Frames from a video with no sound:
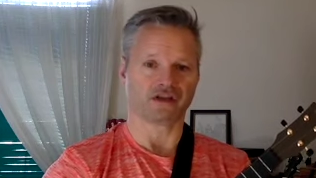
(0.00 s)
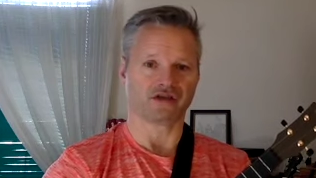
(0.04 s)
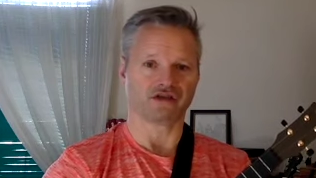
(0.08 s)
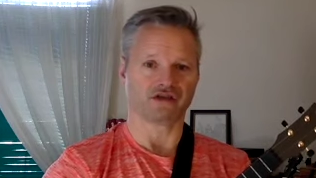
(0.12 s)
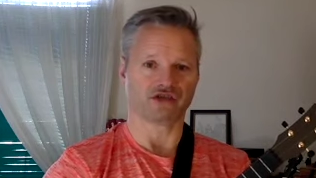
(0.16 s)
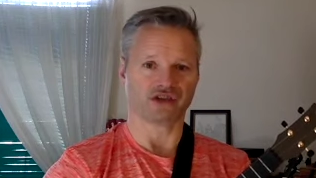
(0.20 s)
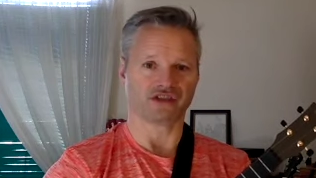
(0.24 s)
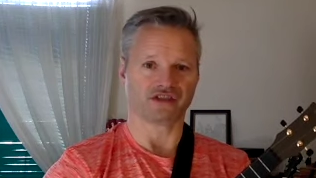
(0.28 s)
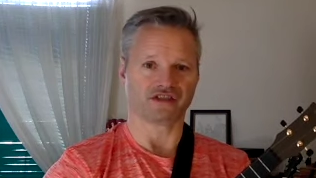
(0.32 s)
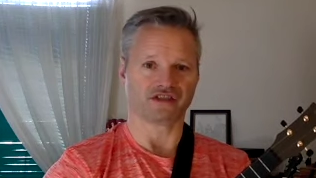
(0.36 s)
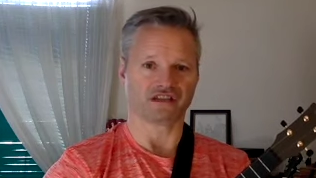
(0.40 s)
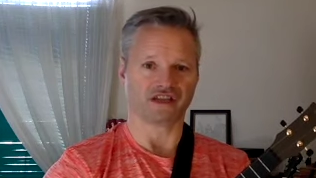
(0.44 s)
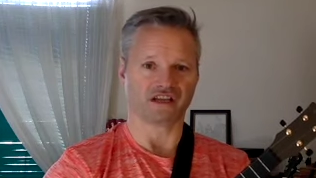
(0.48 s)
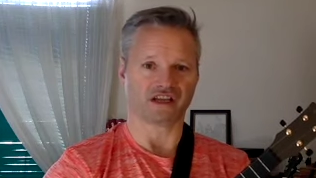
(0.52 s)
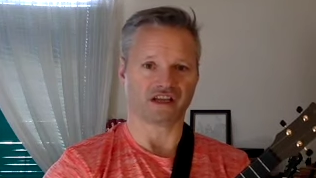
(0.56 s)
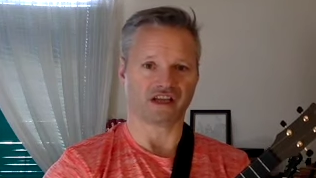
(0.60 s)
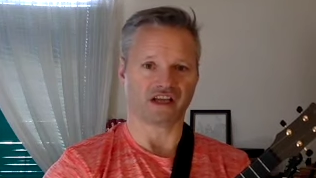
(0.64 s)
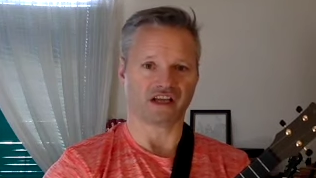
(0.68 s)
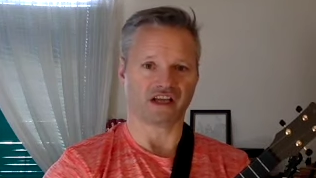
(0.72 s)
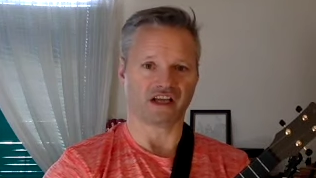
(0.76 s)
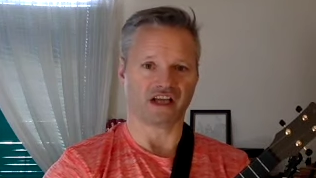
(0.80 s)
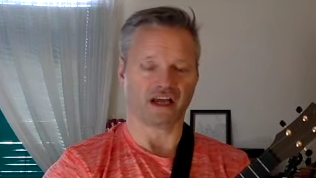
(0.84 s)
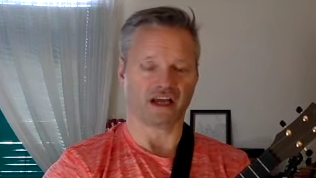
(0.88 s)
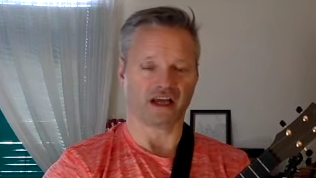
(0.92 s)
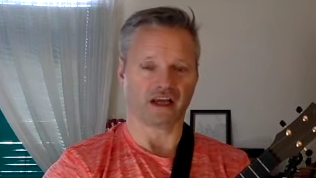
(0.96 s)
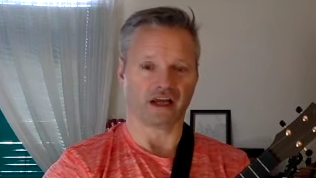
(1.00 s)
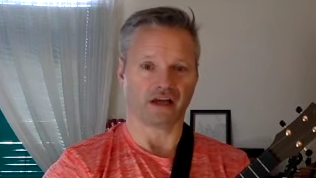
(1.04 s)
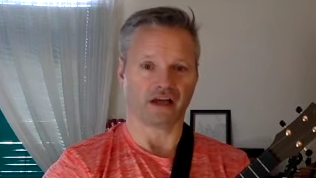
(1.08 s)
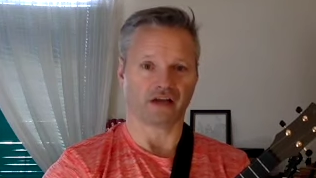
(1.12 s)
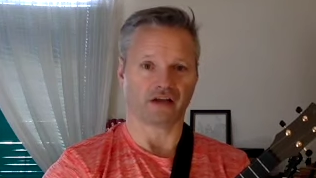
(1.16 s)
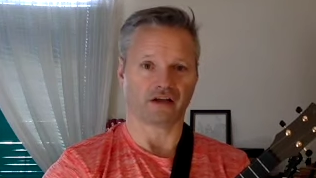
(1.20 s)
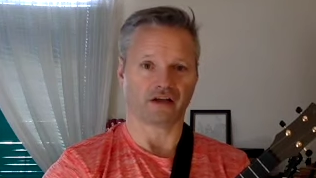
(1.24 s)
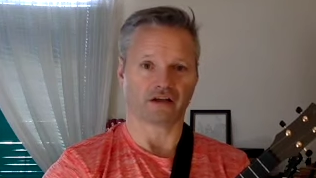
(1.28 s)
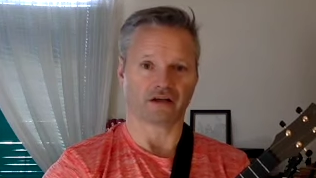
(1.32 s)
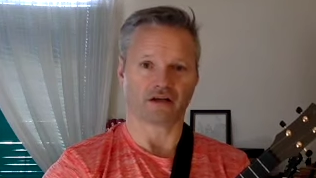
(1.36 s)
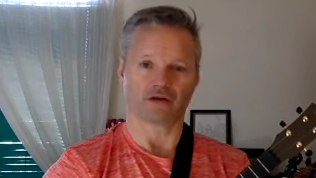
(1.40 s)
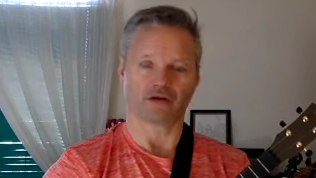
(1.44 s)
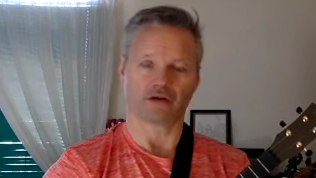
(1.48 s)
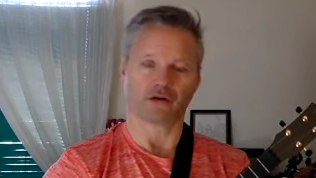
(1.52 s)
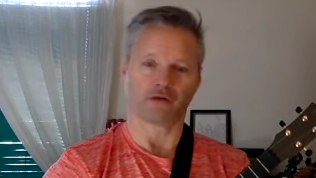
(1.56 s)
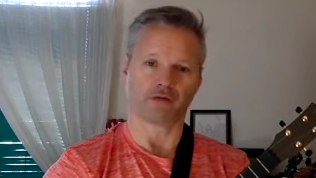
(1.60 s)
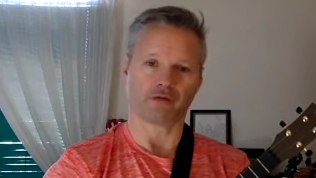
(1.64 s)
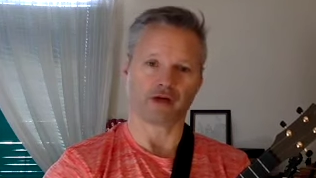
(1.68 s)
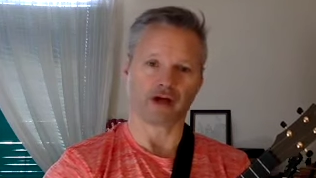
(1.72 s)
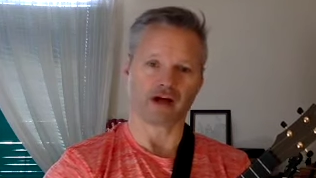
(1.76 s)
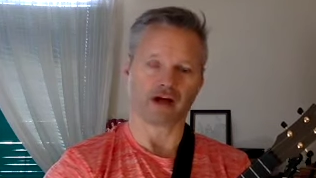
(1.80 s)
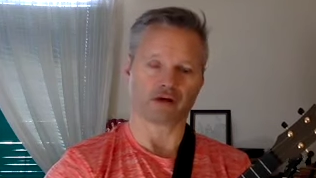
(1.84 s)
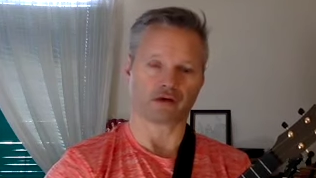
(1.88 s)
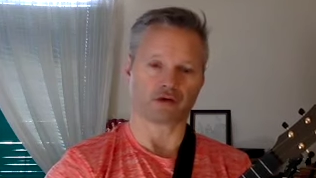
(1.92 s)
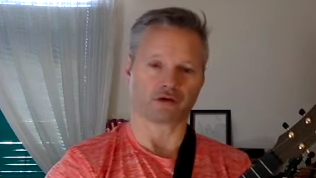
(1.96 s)
G, C, E, A. Go
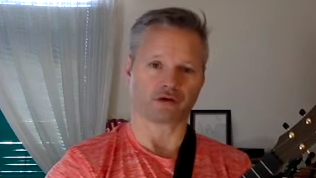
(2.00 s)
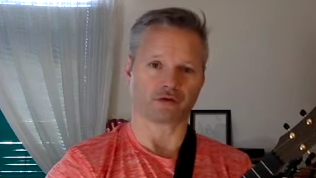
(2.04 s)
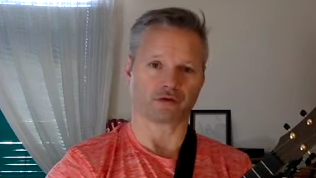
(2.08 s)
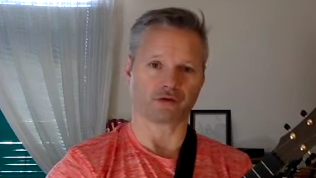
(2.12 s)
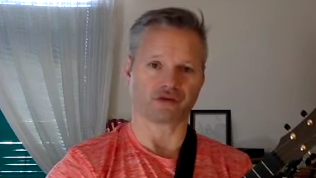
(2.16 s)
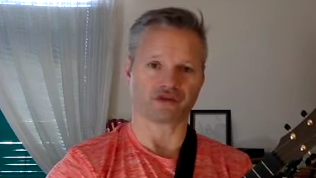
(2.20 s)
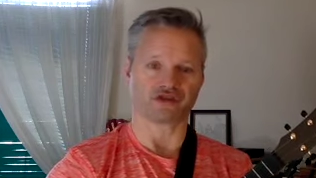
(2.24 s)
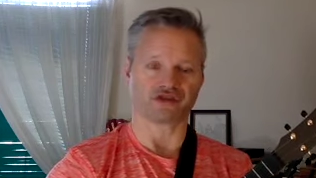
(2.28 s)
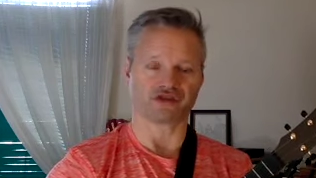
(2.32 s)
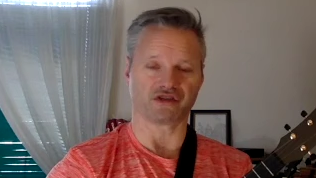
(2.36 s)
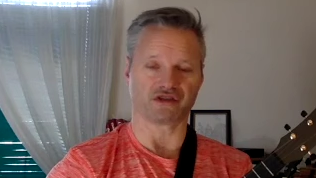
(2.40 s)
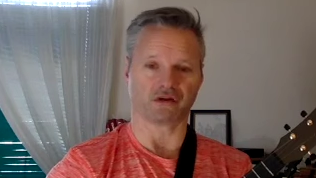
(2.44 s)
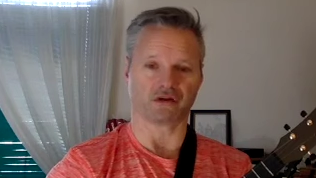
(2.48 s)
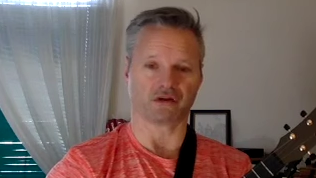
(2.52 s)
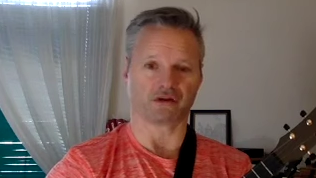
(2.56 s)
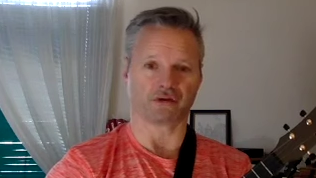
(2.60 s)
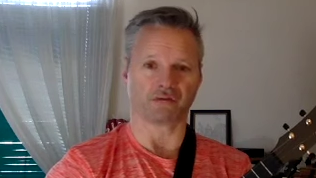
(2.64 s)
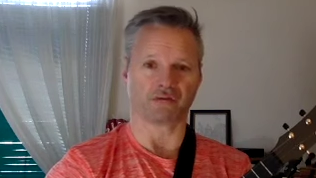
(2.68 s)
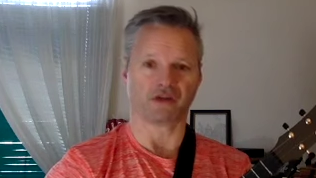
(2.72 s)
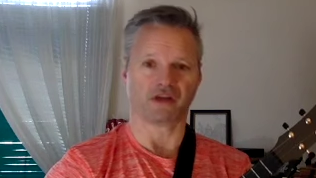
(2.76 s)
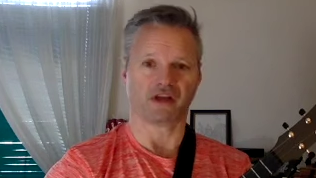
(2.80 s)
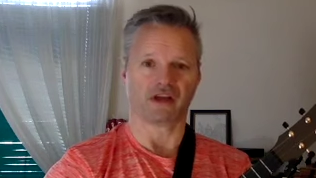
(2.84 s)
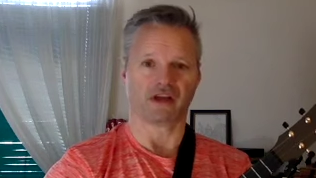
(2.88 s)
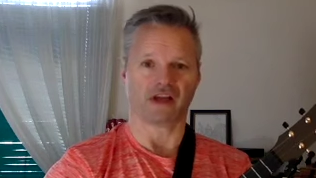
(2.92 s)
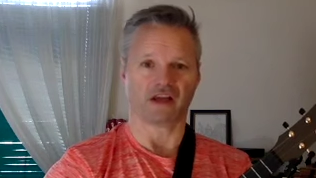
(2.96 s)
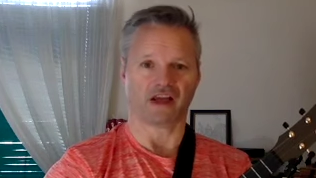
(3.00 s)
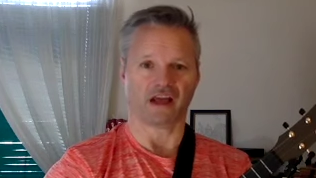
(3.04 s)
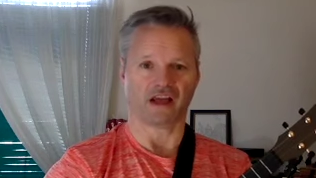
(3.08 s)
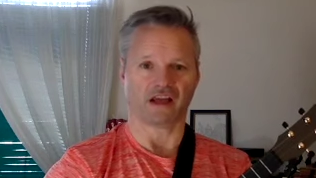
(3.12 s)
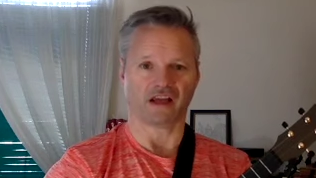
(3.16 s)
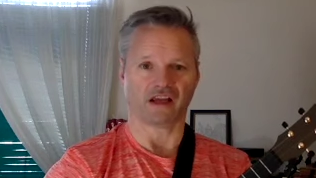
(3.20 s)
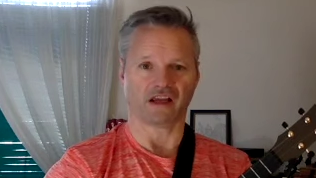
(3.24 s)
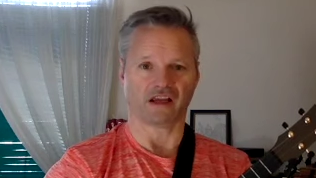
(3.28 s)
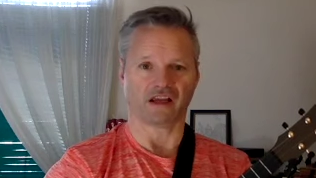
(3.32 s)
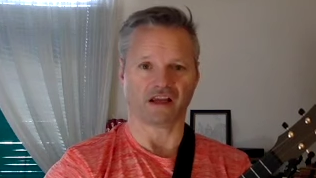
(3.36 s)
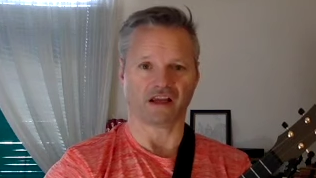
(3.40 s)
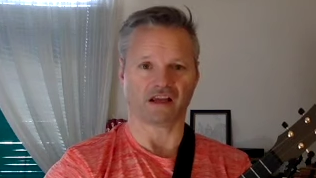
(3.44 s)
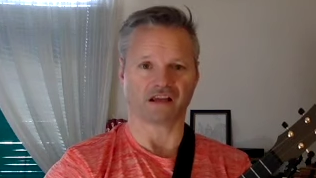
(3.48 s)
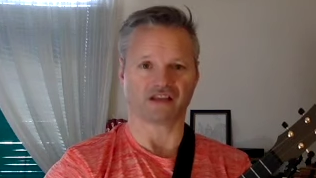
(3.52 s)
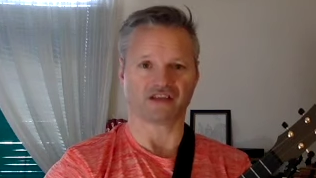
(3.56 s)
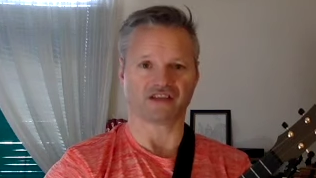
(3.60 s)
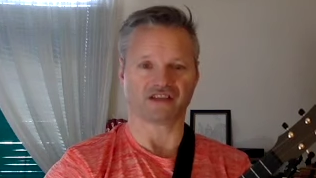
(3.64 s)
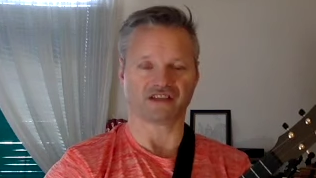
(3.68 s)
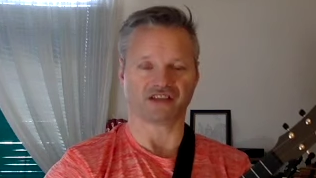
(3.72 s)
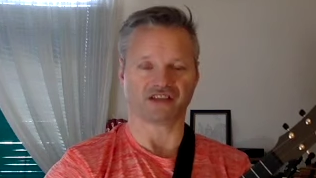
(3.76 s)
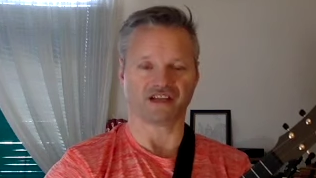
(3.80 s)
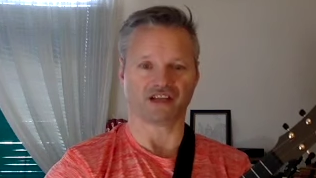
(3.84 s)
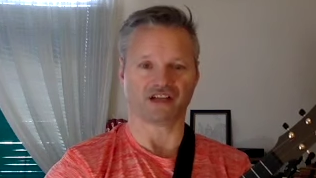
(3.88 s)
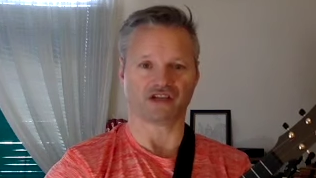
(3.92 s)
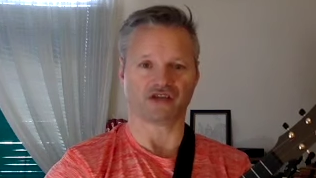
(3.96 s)
backward once you know them. A, E,
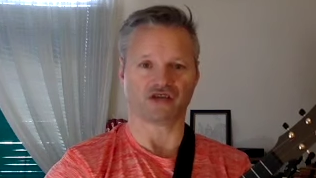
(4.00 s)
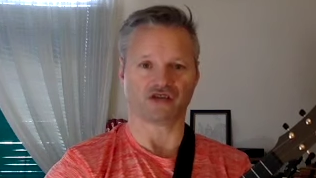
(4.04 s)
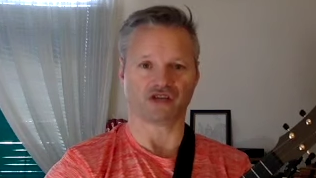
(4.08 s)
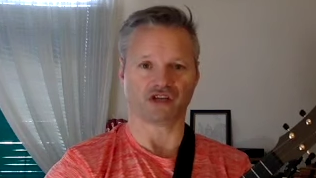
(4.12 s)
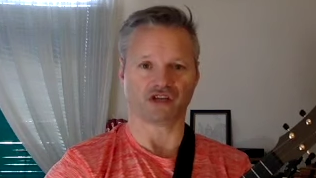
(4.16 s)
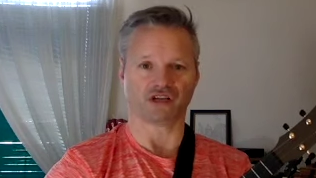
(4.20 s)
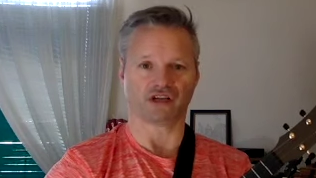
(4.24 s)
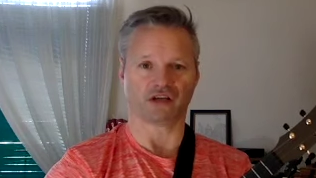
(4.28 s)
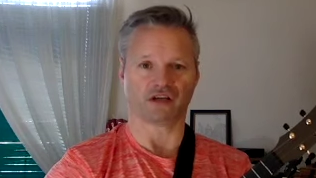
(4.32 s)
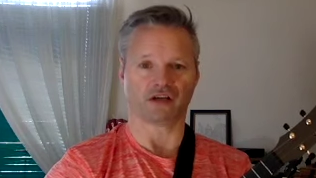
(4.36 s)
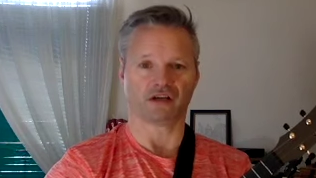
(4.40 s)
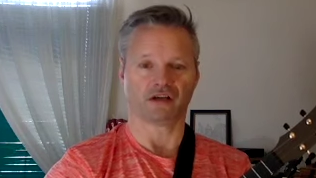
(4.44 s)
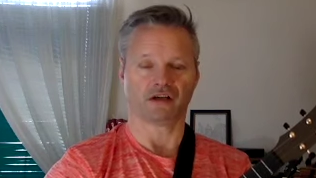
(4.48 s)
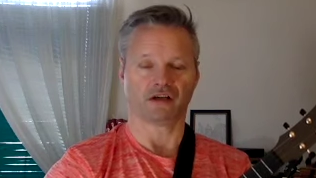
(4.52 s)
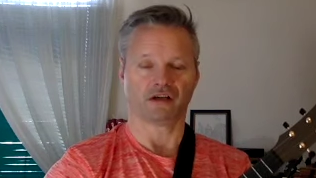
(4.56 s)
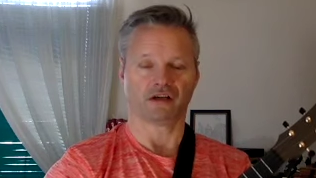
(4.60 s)
C, G.